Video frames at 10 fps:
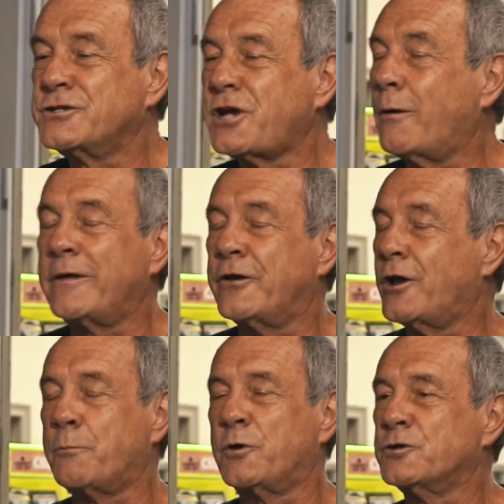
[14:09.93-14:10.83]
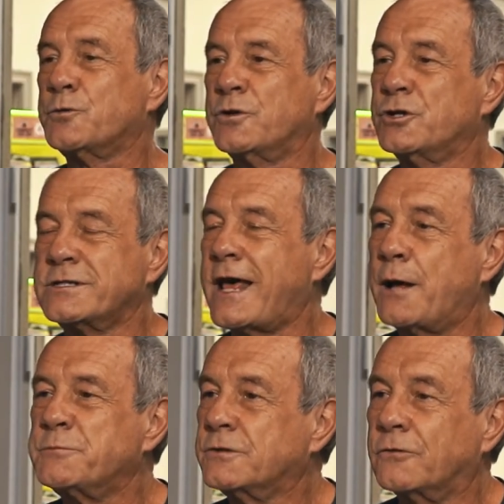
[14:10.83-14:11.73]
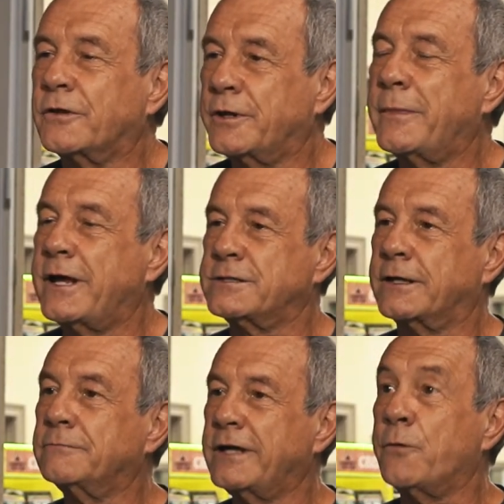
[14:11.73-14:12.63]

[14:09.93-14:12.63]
So the numbers were just absolutely amazing.